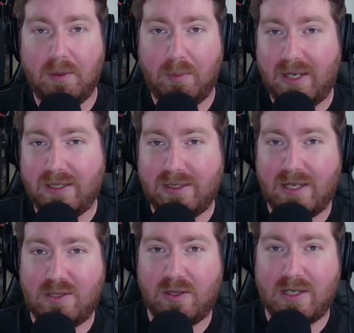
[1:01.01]
But in
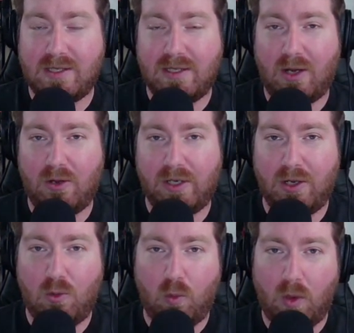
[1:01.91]
case you guys didn't already
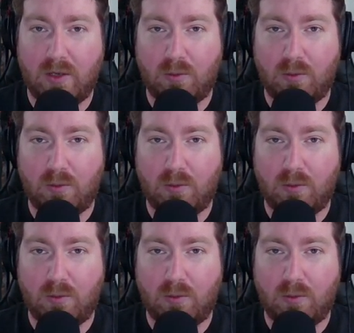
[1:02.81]
know what